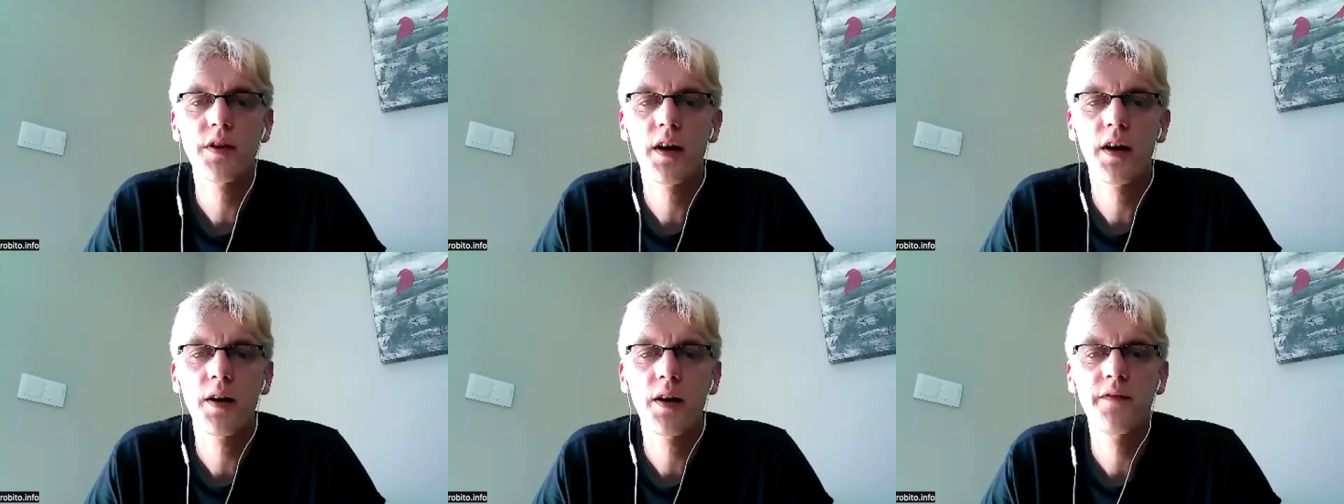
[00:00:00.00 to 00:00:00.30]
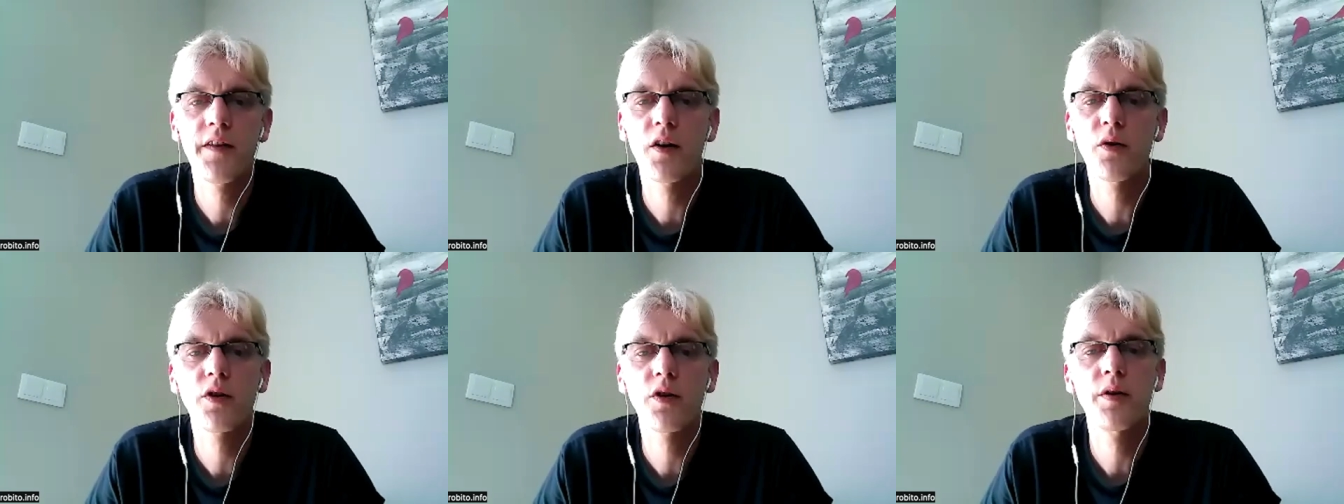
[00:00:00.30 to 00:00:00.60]
I
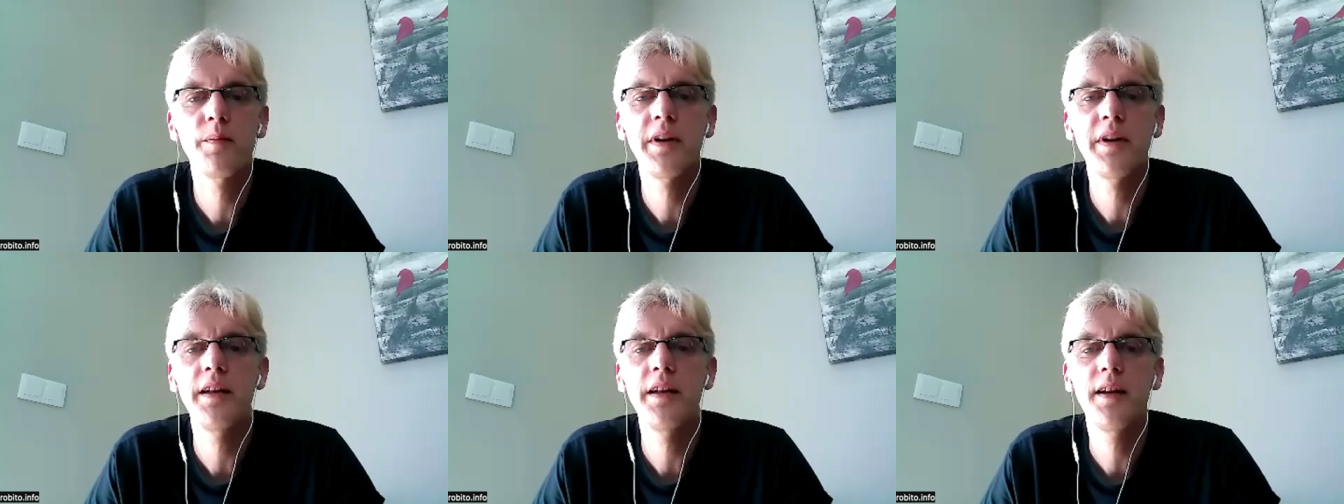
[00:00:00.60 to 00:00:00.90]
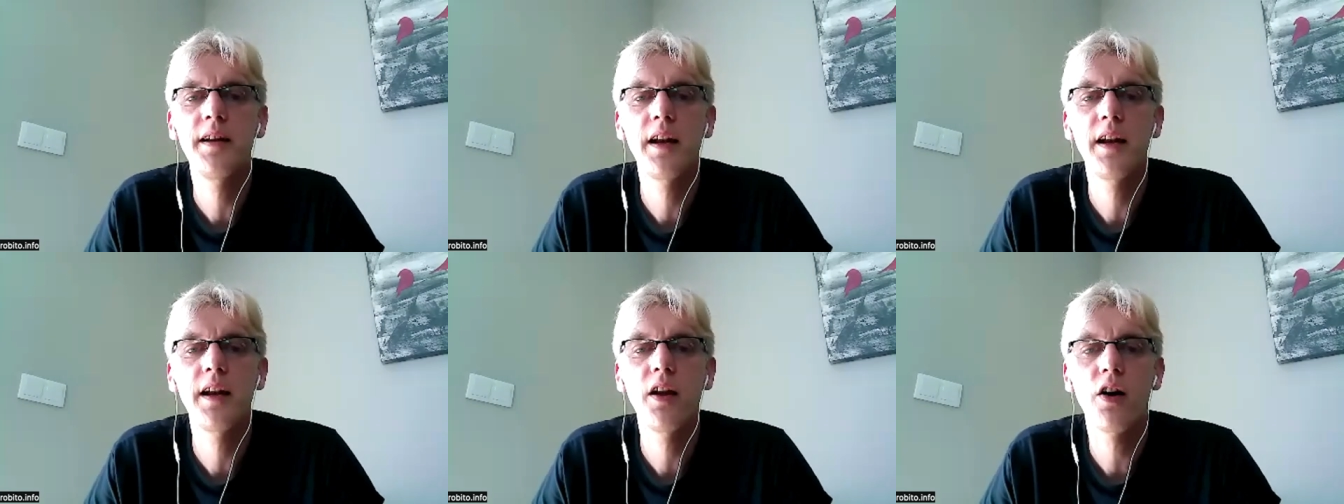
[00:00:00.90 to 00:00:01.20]
felt
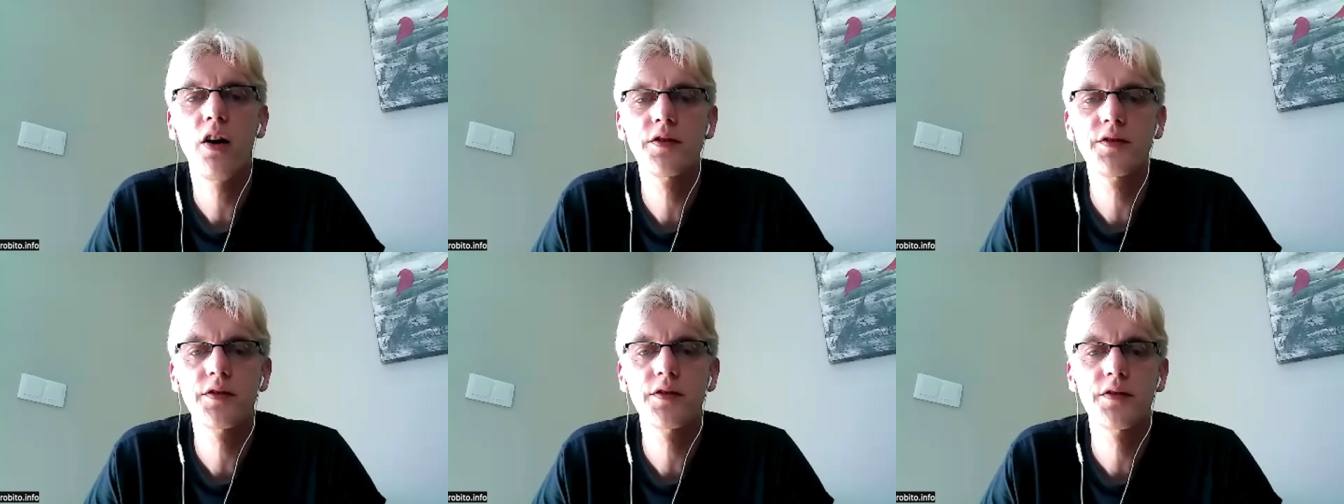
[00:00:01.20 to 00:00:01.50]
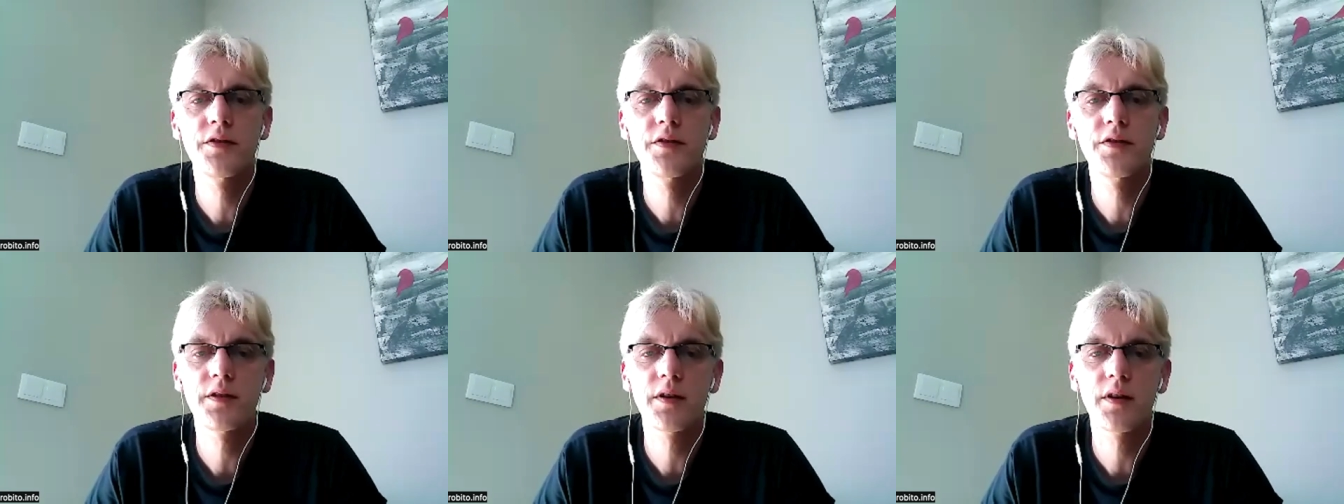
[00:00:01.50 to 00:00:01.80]
completely
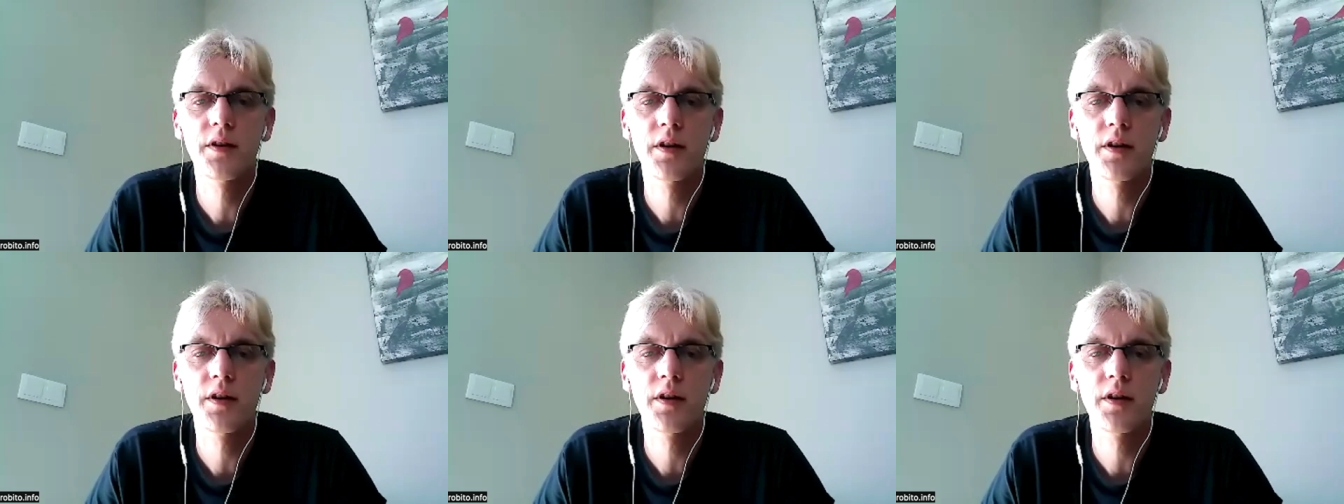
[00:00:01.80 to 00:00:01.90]
lost.